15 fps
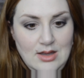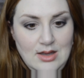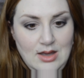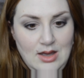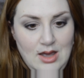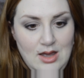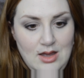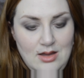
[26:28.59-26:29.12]

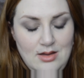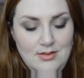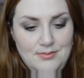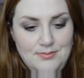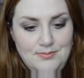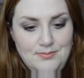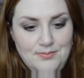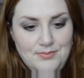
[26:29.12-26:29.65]

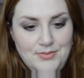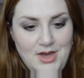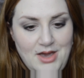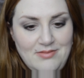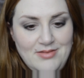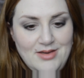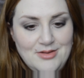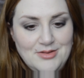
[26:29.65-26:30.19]
I
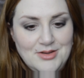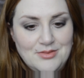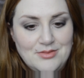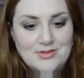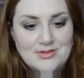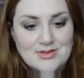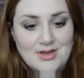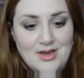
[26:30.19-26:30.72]
found it
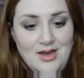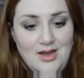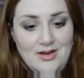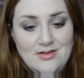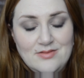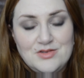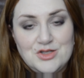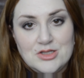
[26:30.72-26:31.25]
was kind
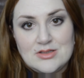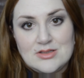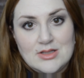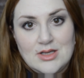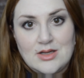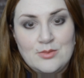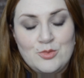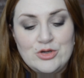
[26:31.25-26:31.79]
of just
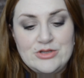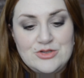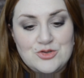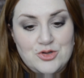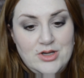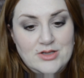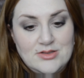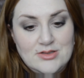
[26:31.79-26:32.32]
like a
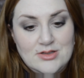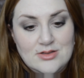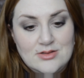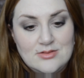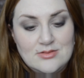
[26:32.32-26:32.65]
moisturizer,